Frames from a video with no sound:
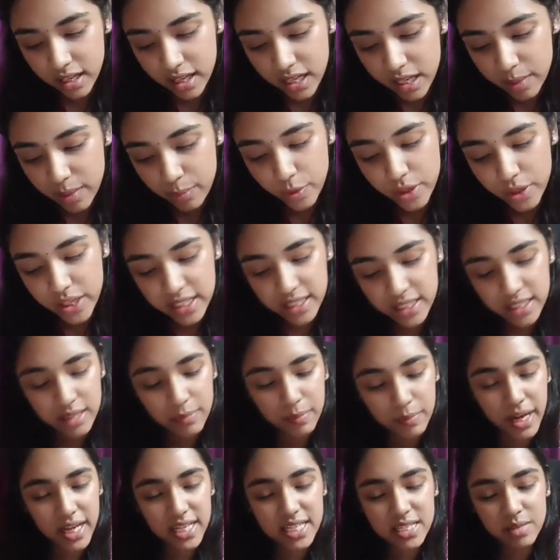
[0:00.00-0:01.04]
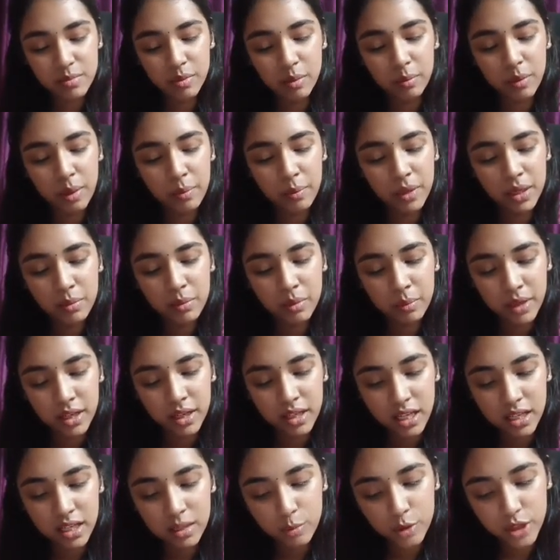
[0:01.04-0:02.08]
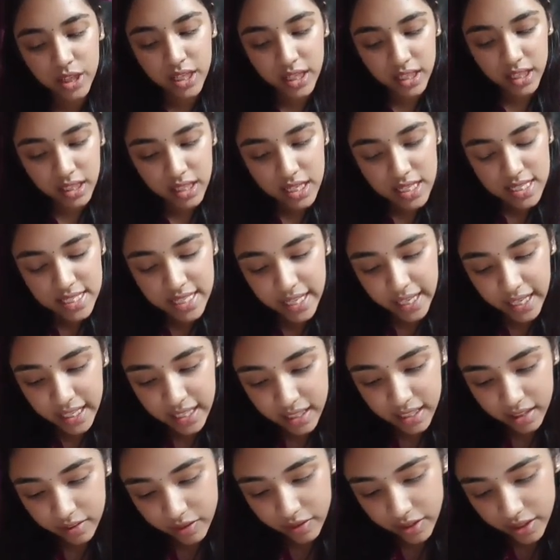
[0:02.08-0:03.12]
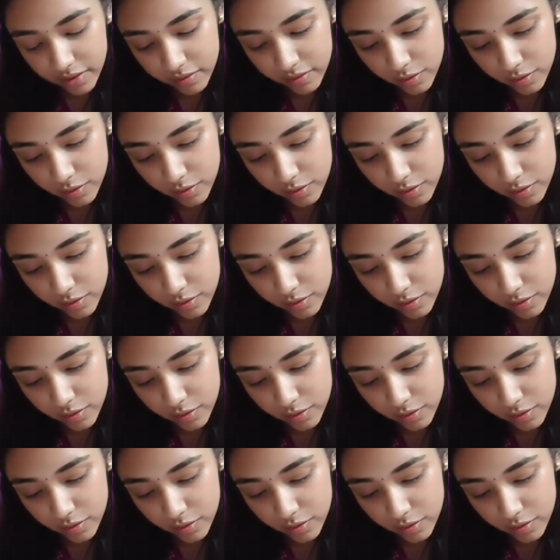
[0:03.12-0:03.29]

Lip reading: Now either maximum or minimum kandupidikkiradhukku second derivative.